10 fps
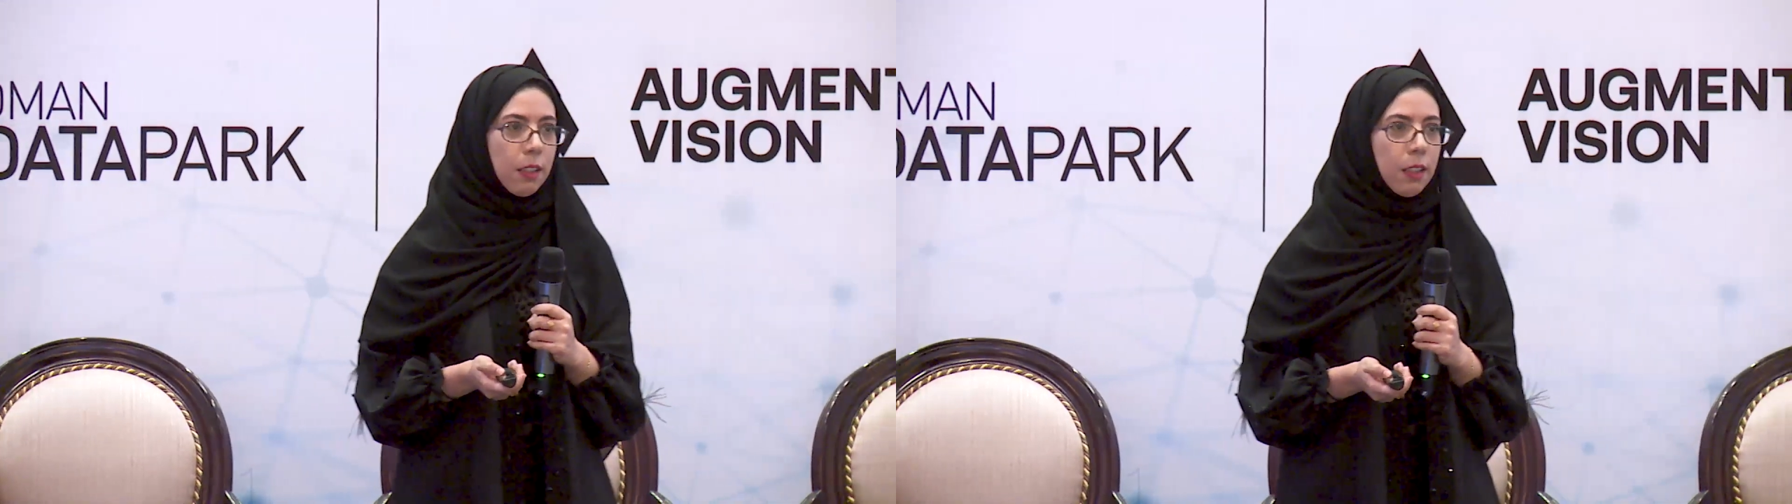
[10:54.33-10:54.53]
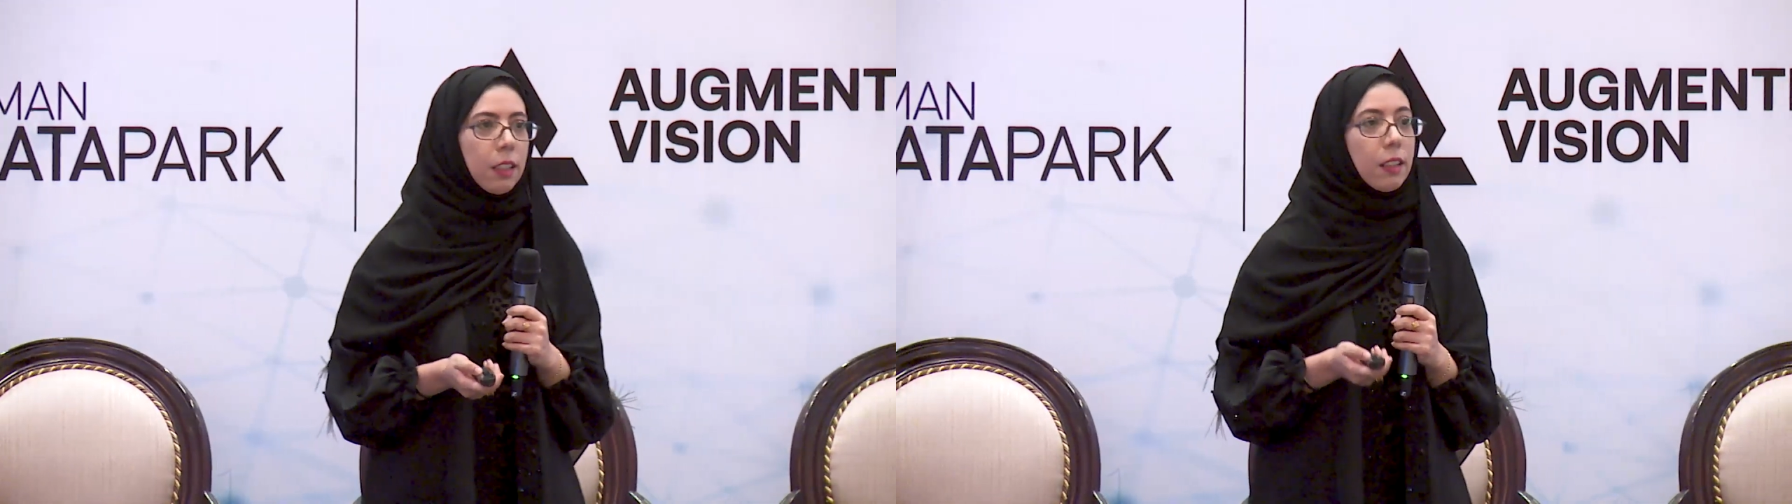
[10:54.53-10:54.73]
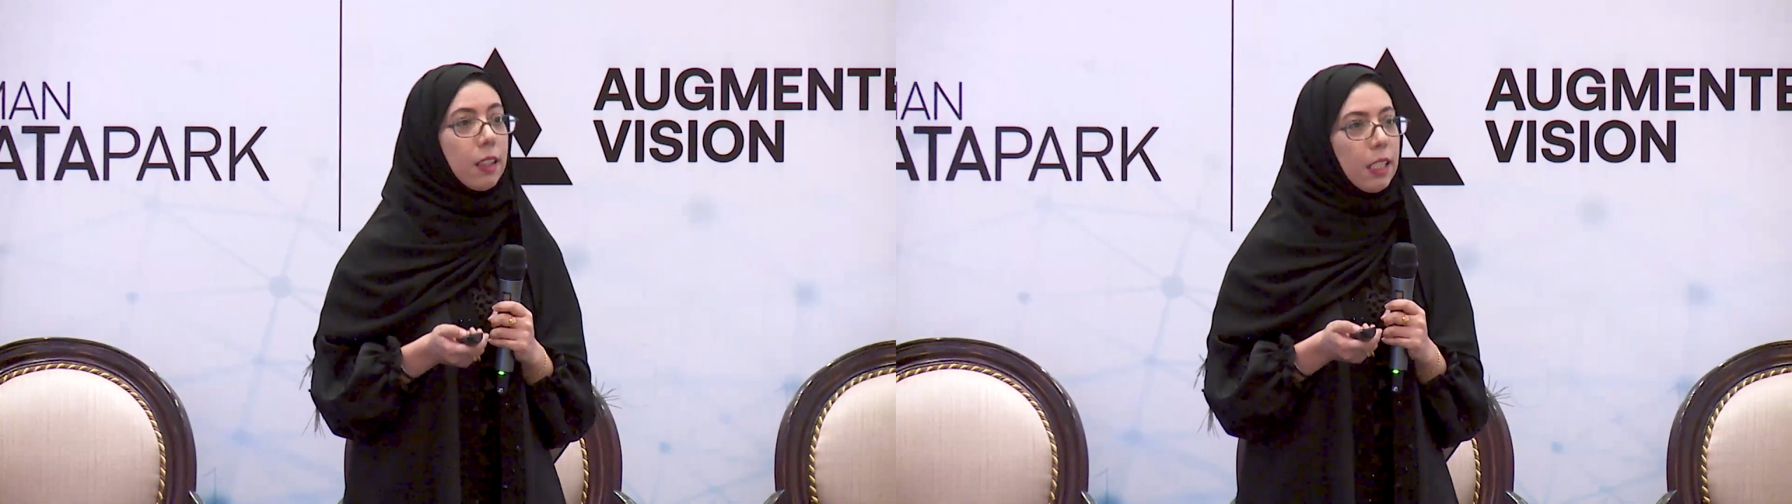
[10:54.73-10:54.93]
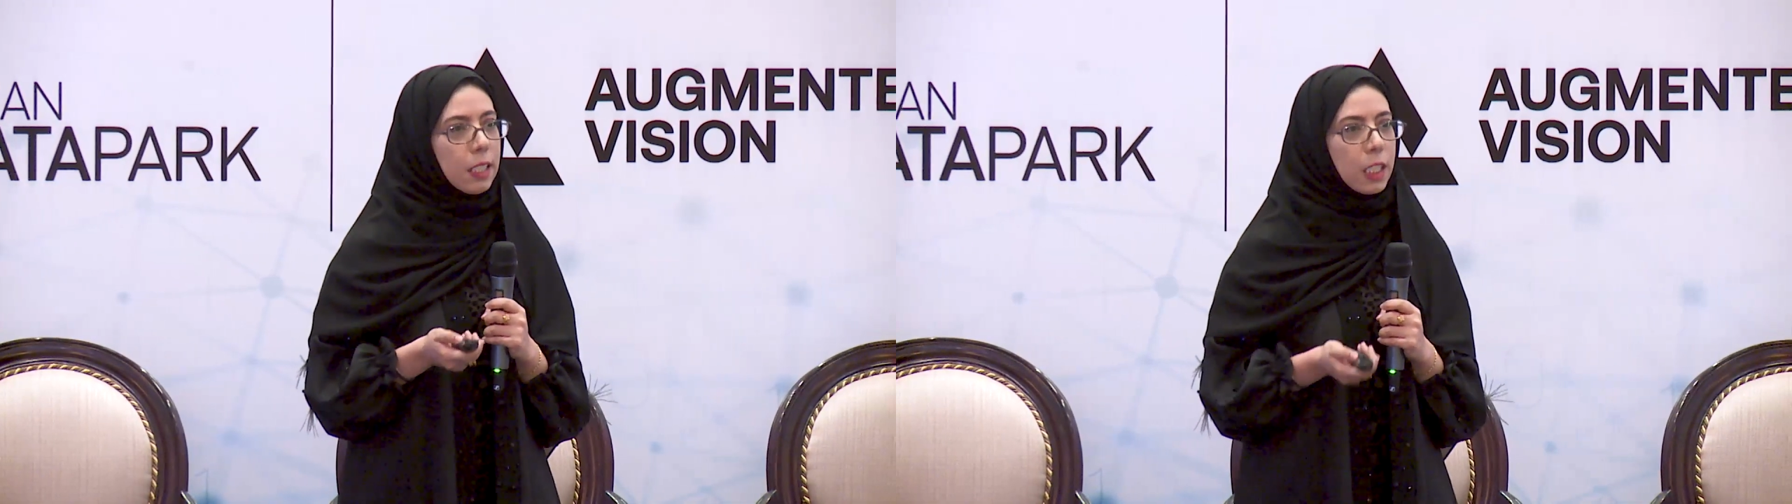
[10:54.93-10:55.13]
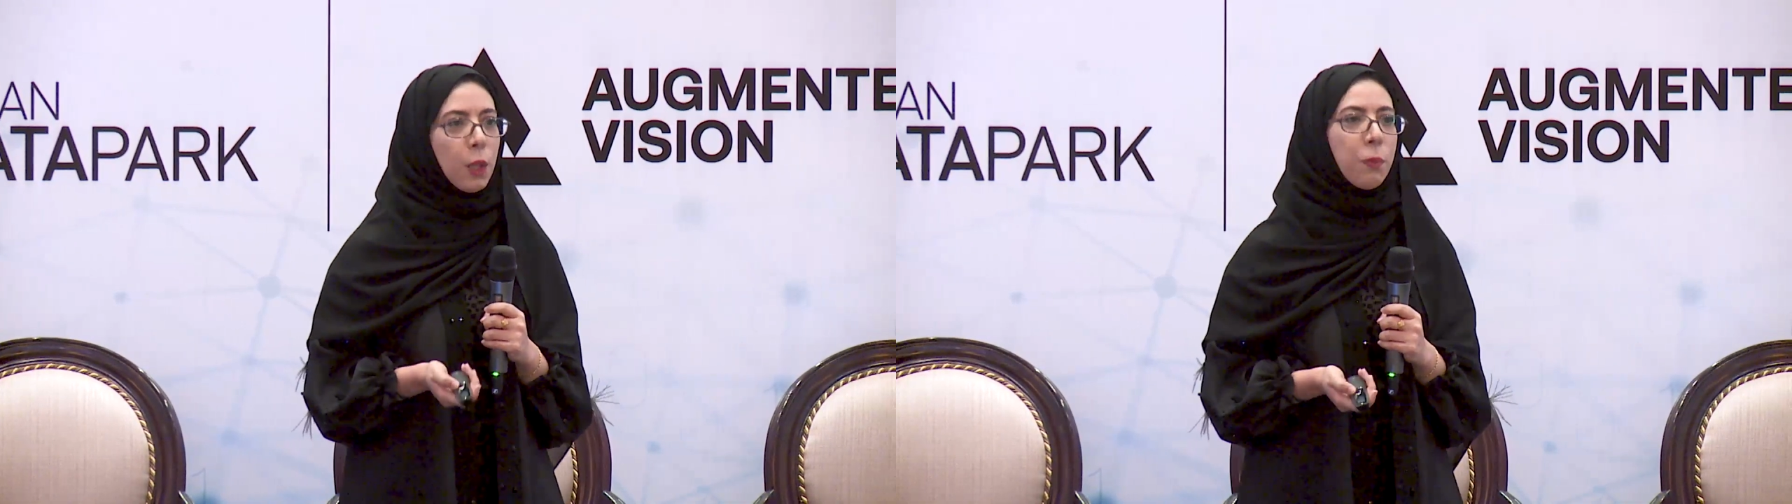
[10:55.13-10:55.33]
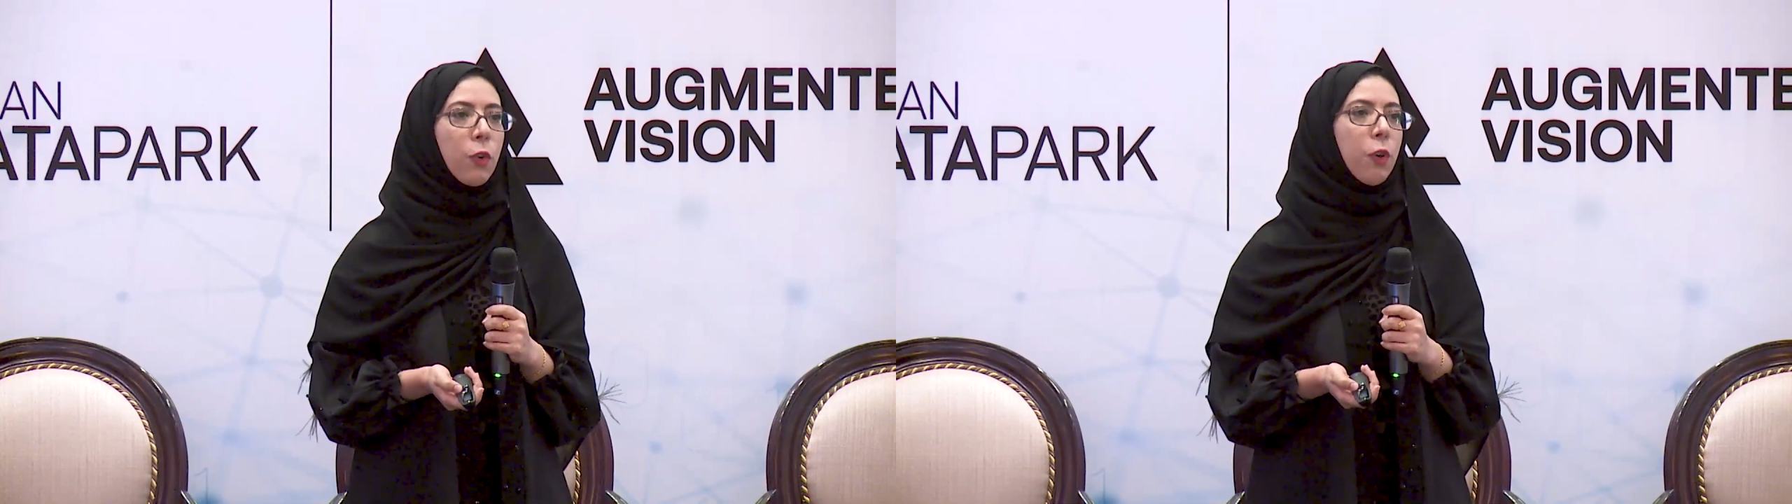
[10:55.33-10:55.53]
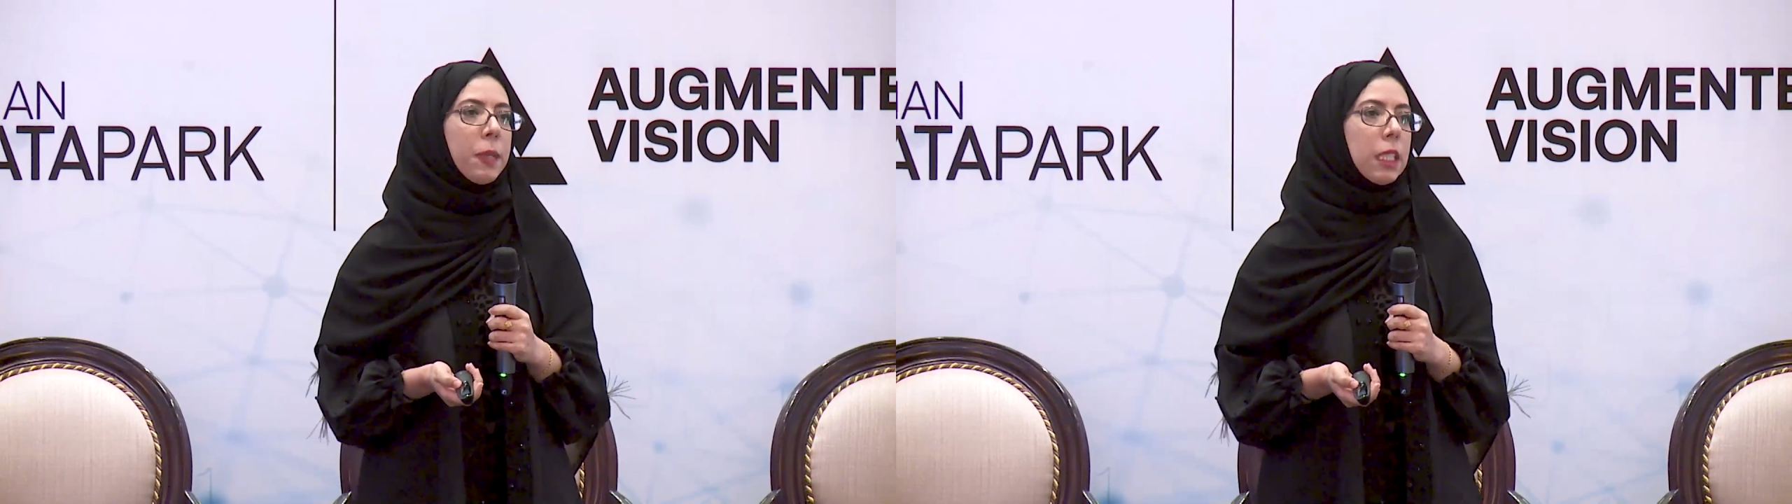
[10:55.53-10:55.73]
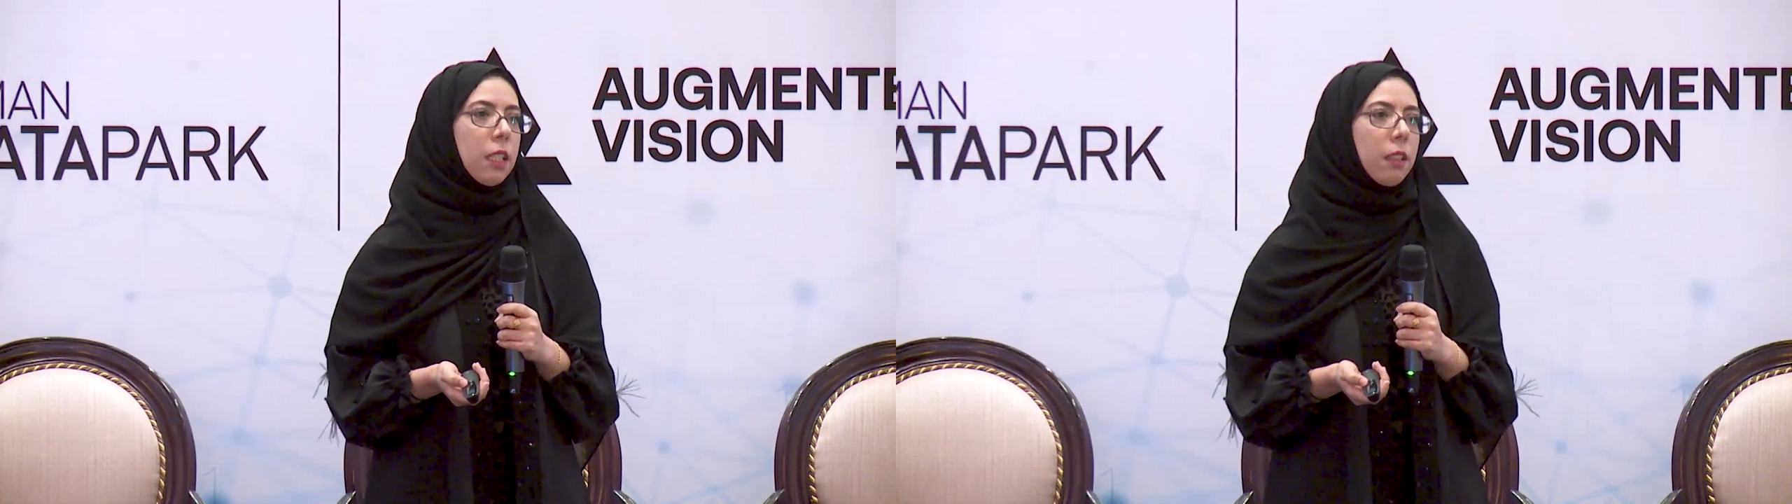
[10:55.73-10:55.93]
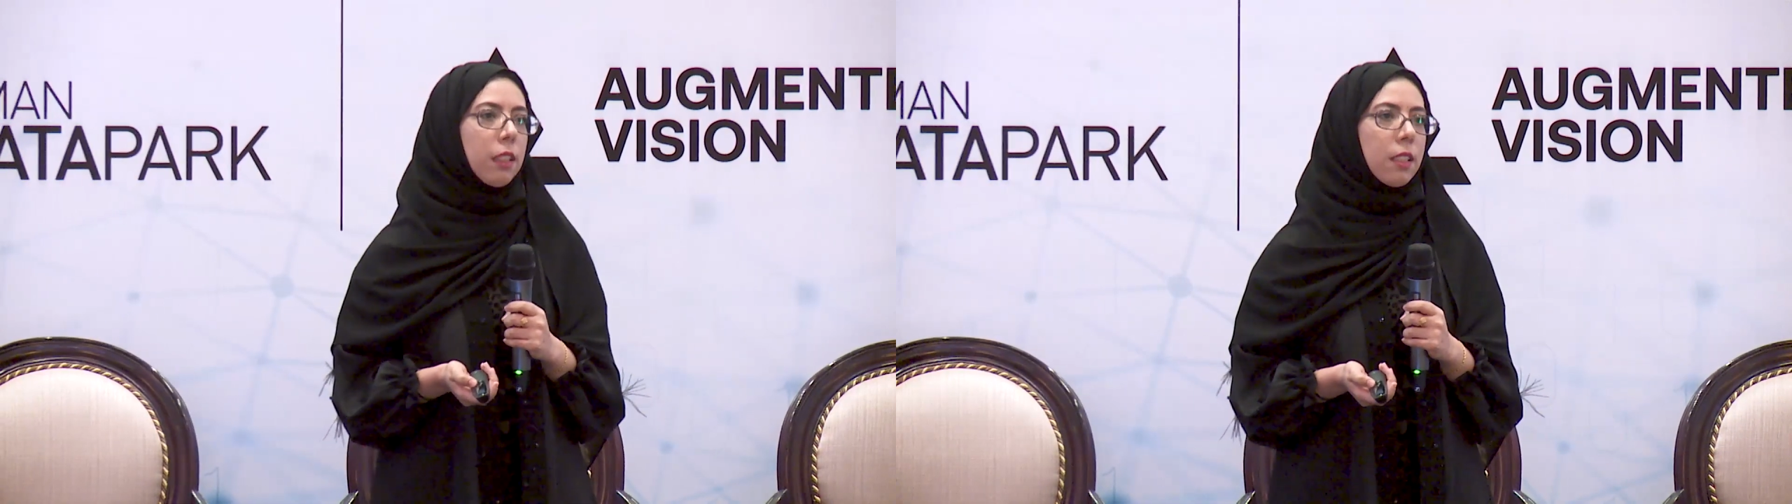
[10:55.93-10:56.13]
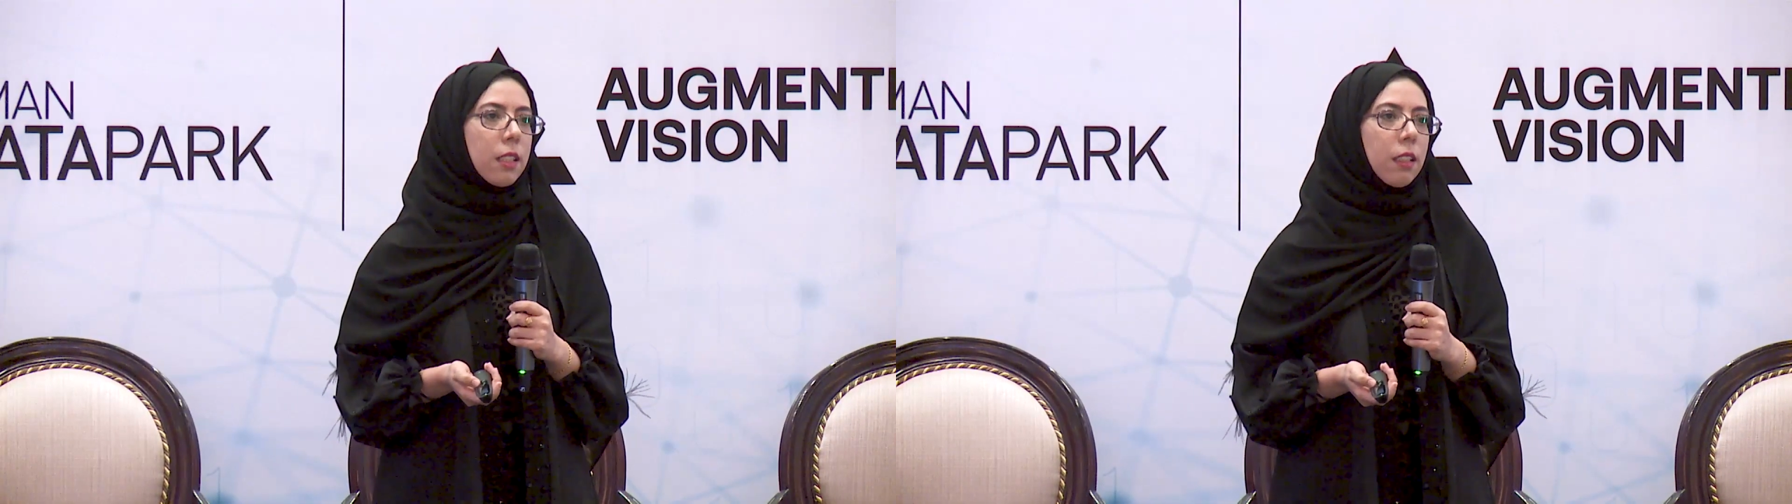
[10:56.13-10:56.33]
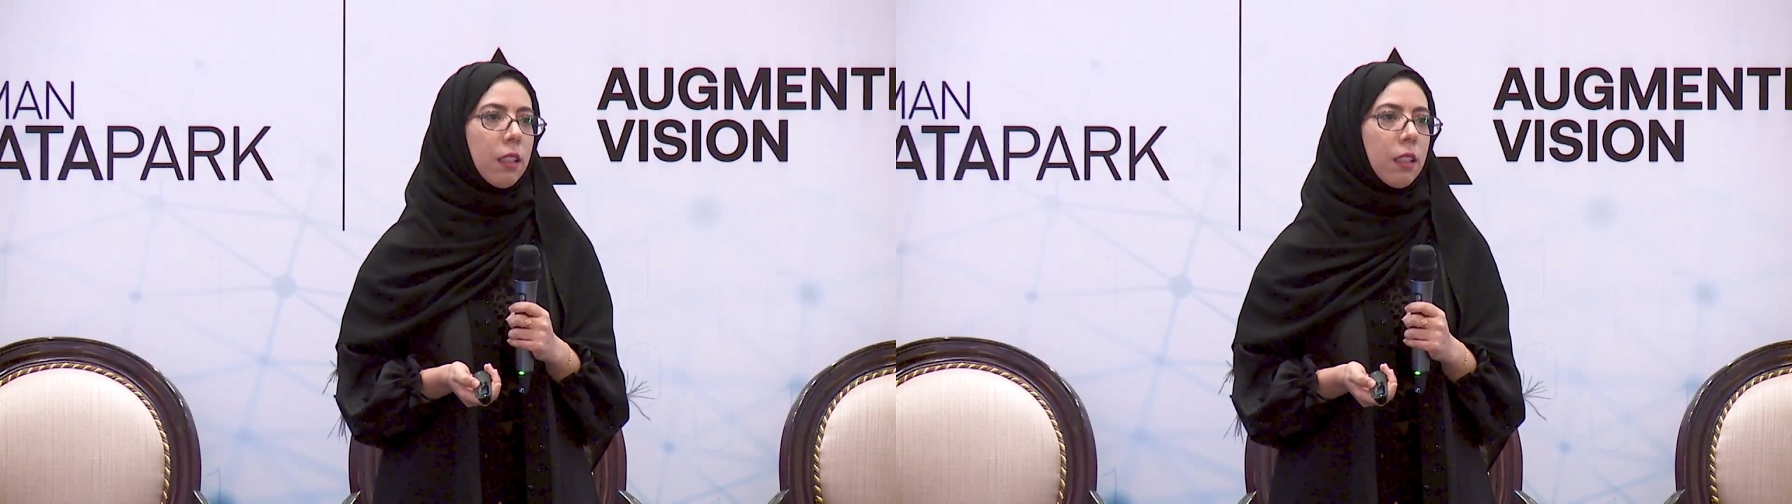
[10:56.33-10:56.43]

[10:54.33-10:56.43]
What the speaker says: It needs some raw materials.